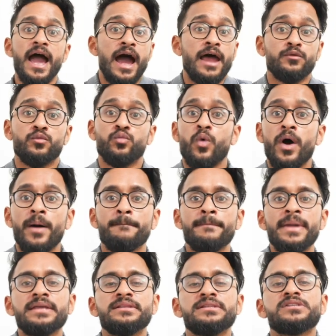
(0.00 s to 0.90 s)
And what
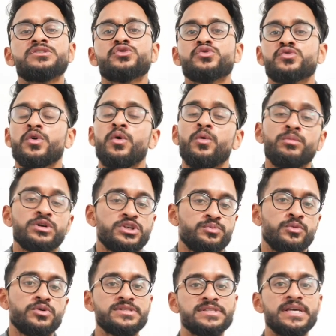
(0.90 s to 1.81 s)
made this so
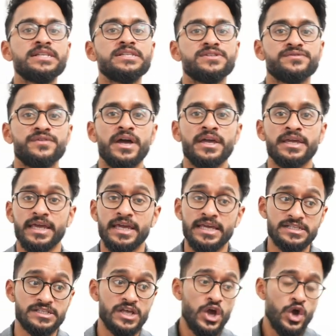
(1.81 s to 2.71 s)
much more satisfying
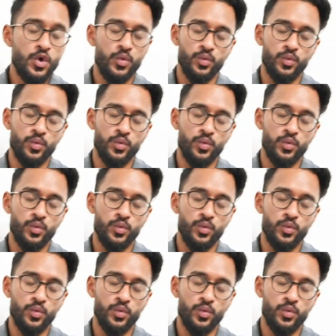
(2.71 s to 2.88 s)
is